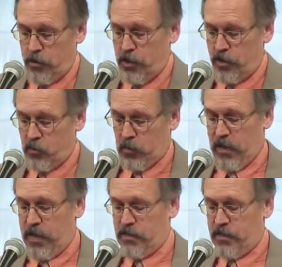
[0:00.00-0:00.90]
She
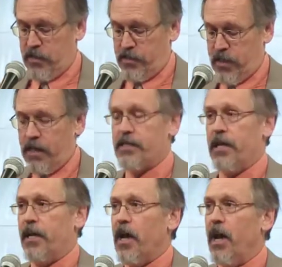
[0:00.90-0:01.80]
explains this as
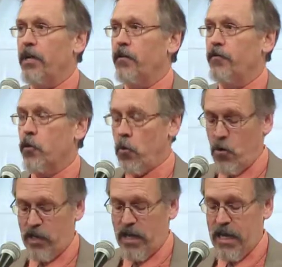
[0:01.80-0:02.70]
a kind of,
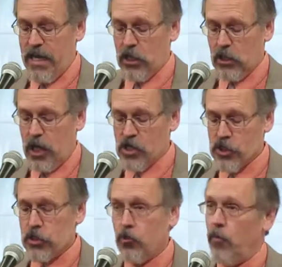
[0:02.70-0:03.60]
quote,
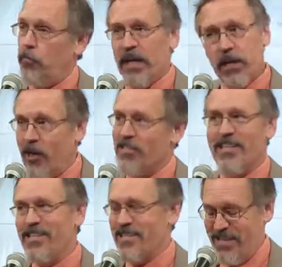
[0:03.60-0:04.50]
ecological because
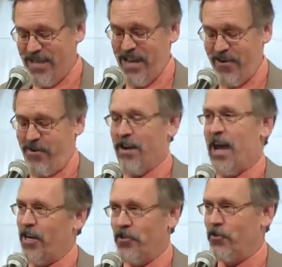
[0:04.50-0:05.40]
it is there
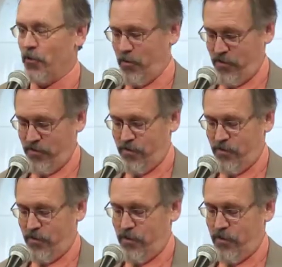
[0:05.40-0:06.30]
attitude,
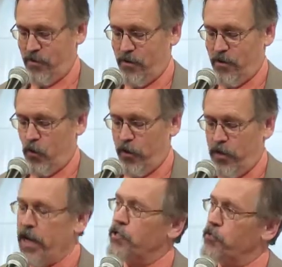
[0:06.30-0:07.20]
where
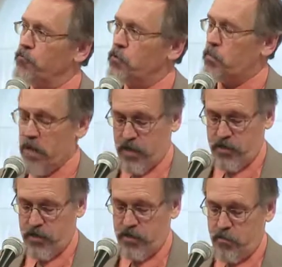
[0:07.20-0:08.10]
nature is
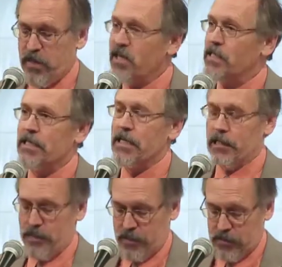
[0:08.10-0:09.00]
respected because it
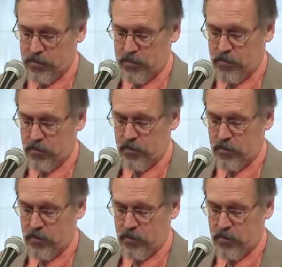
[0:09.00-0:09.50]
exists.